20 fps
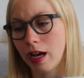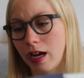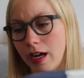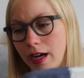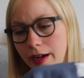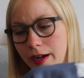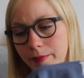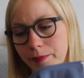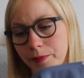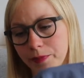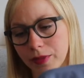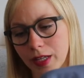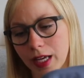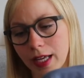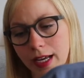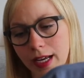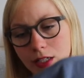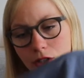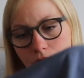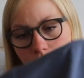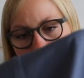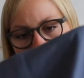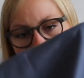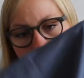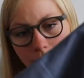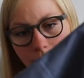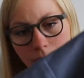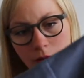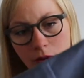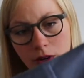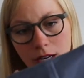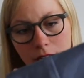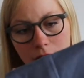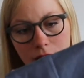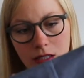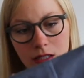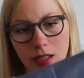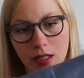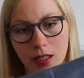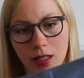And I chose the
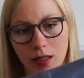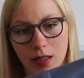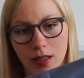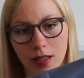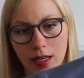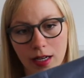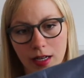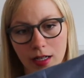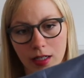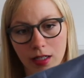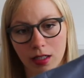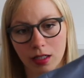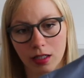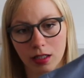variation that